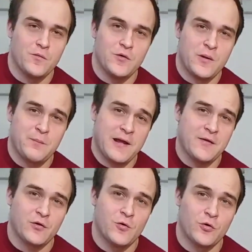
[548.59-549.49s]
you'll be
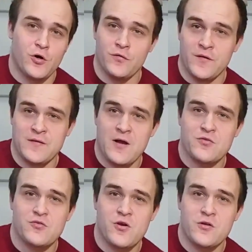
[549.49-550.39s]
playing the chord on the
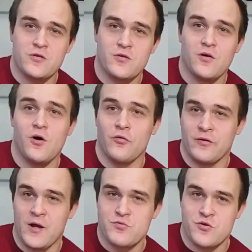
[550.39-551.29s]
downstroke, on
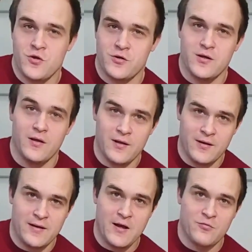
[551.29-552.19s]
the upstroke, and then
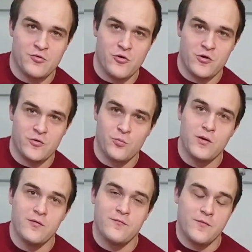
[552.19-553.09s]
the downstroke
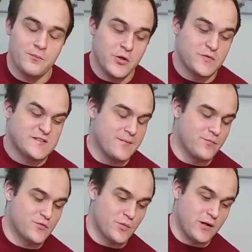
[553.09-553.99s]
with mutes in
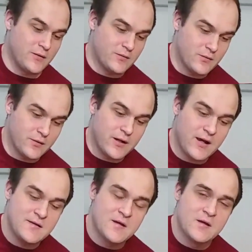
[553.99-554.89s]
between.
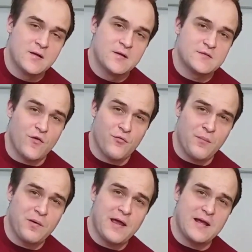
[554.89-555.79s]
Okay, so if
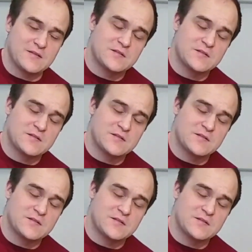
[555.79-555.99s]
we play it